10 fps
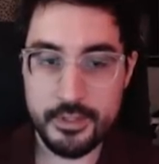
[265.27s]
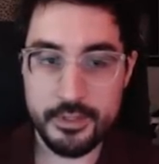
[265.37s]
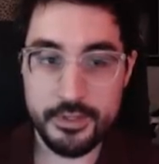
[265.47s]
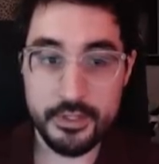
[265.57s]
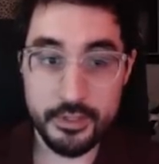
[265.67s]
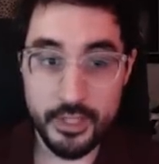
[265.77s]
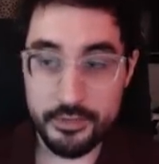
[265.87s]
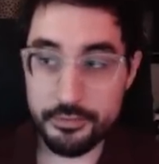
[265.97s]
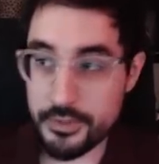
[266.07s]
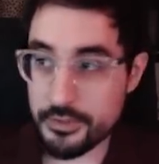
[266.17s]
the
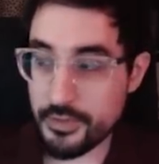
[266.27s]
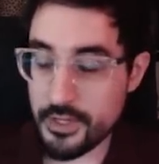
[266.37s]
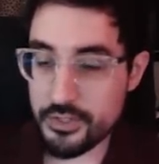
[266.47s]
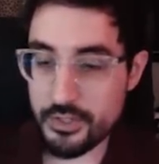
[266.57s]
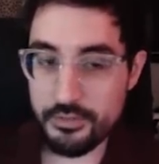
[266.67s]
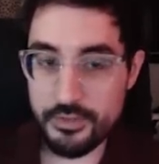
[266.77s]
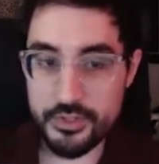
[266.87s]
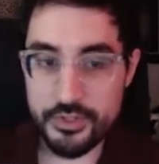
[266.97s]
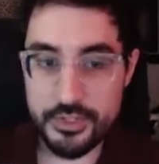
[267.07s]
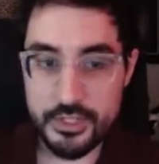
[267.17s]
life reservation
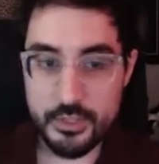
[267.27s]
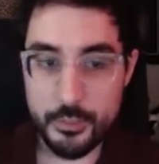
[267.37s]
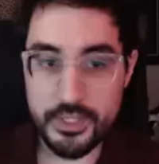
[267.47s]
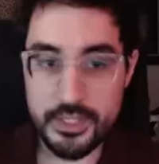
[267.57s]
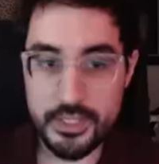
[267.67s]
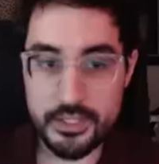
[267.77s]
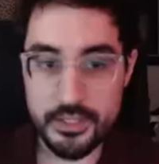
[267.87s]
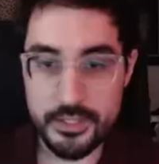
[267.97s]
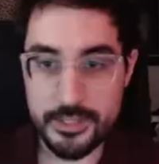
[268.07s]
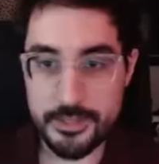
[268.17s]
efficiency we need to
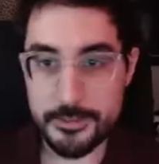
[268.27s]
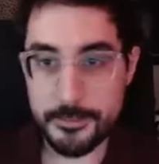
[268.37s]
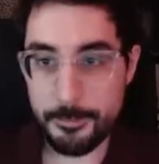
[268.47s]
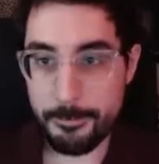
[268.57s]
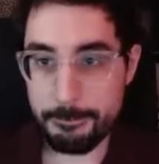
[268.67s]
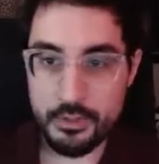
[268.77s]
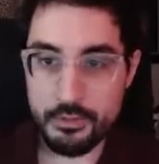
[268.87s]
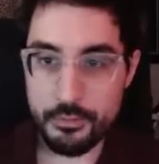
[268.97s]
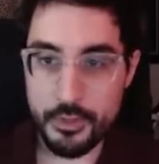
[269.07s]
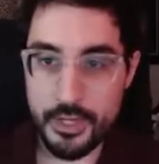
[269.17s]
hit.
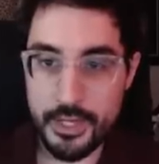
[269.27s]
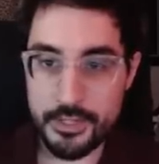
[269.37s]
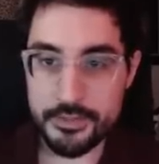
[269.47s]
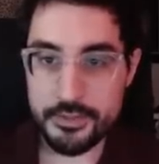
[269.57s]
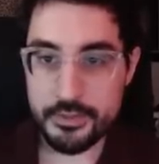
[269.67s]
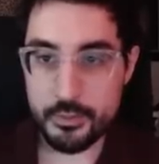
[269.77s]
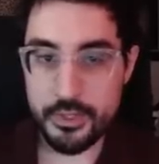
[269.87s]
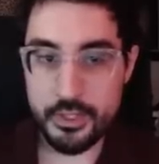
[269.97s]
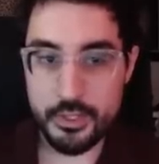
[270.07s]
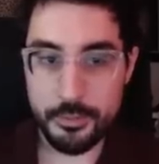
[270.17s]
For x,
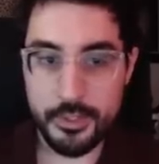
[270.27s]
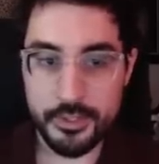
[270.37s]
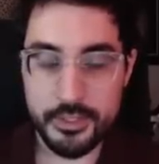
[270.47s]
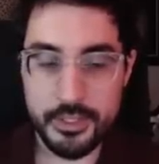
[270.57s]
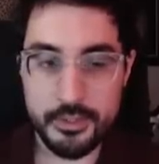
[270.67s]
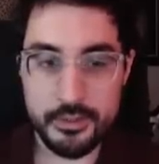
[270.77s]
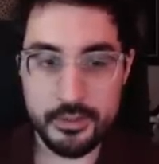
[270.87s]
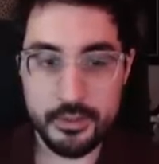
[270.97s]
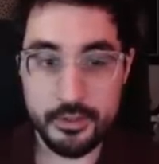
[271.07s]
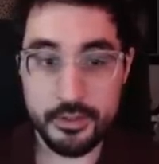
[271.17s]
we are plugging in
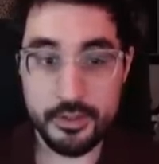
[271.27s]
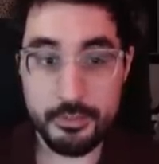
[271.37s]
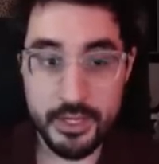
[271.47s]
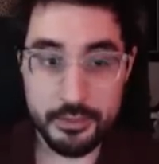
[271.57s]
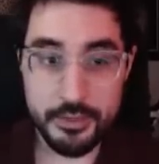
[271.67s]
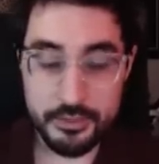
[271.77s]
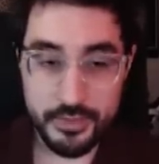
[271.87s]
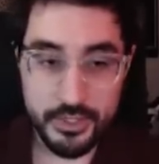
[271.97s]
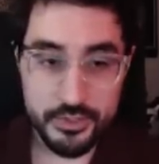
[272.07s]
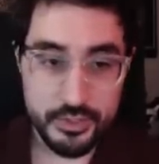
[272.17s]
the mana
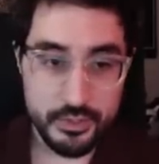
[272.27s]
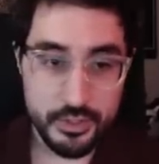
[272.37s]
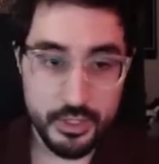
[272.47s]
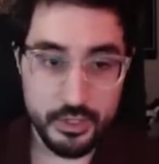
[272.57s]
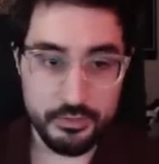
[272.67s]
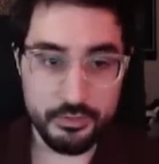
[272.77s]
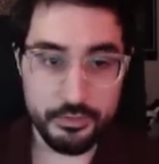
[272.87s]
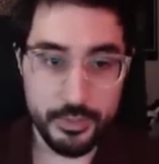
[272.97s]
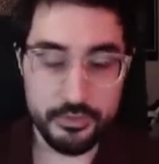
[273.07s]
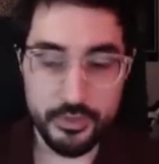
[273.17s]
reservation of
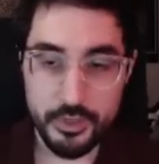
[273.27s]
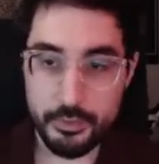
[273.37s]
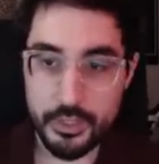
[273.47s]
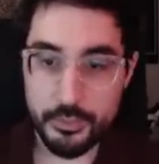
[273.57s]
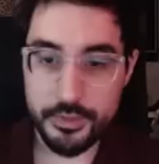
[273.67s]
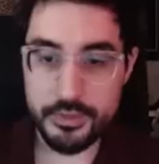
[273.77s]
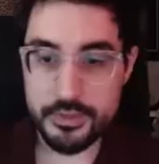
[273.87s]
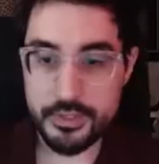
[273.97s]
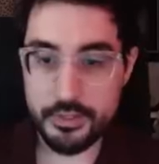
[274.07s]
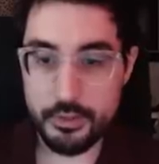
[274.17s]
Petrified Blood, with this
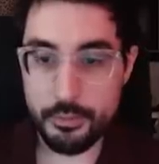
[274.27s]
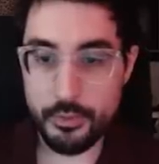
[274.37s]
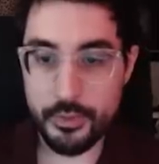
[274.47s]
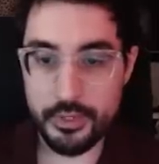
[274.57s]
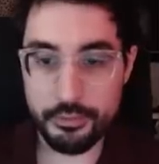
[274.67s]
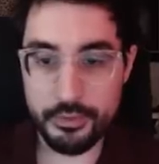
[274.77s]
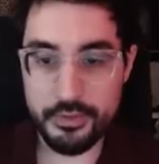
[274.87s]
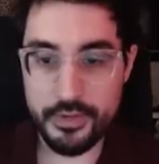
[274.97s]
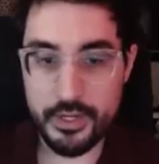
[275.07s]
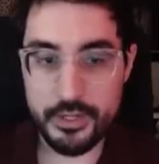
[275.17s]

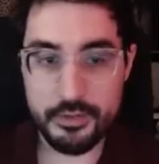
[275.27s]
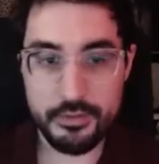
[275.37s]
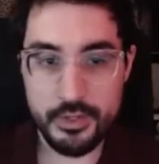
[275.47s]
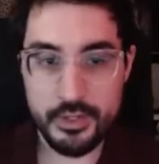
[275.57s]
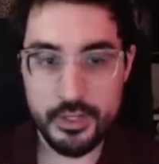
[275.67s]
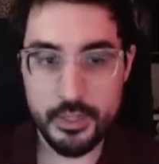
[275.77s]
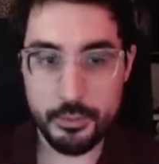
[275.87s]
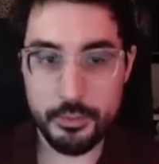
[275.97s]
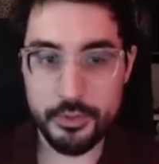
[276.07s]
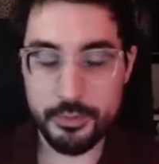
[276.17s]
0.35.
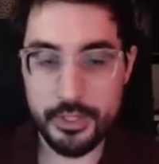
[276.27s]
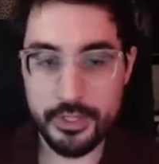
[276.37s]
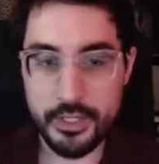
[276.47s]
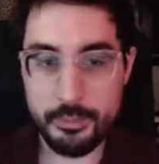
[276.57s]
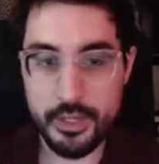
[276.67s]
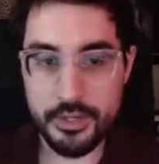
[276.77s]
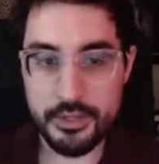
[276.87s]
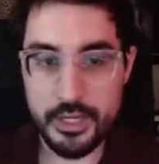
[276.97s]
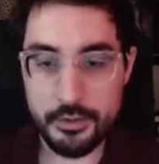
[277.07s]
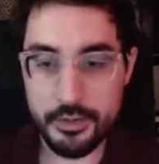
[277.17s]
We're multiplying it by
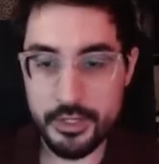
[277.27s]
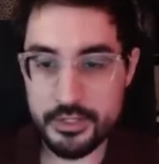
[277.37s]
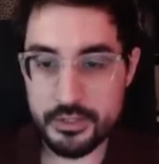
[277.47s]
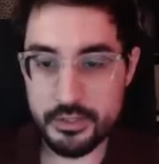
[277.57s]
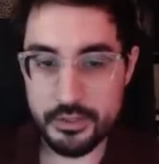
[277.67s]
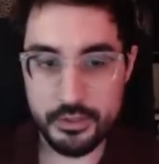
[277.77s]
the Arrogance